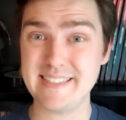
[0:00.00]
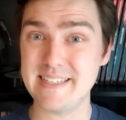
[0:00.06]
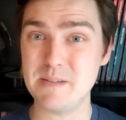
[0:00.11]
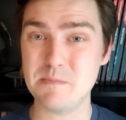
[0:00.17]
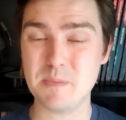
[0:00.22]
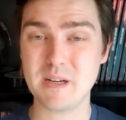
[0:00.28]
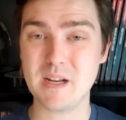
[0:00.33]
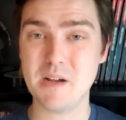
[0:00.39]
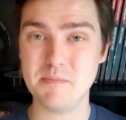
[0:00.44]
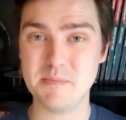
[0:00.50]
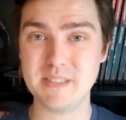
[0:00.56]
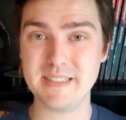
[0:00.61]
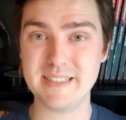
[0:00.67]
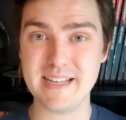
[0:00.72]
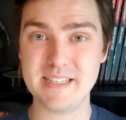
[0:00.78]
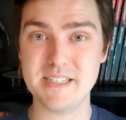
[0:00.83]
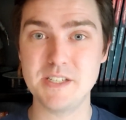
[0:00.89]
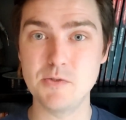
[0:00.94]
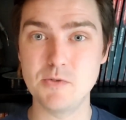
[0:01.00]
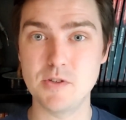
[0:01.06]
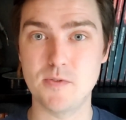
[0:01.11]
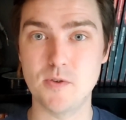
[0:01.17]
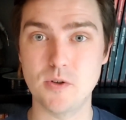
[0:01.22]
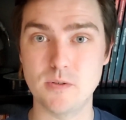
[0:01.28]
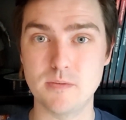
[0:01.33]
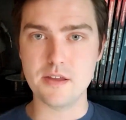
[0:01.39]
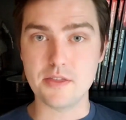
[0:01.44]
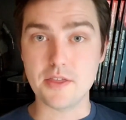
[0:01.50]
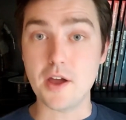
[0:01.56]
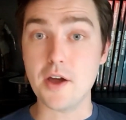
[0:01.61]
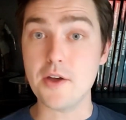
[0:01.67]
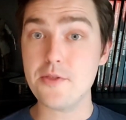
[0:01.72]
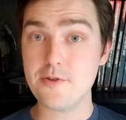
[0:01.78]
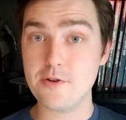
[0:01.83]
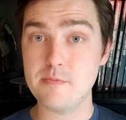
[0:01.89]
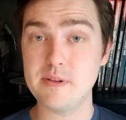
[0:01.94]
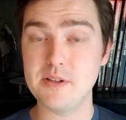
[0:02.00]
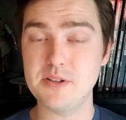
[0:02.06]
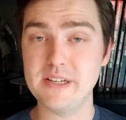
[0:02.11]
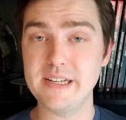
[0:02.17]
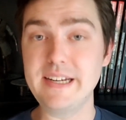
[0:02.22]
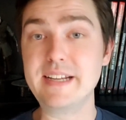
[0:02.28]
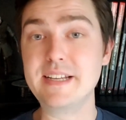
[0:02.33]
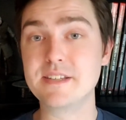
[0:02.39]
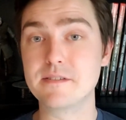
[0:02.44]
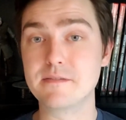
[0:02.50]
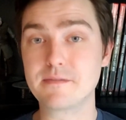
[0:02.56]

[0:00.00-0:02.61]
it becomes less useful. The other ability is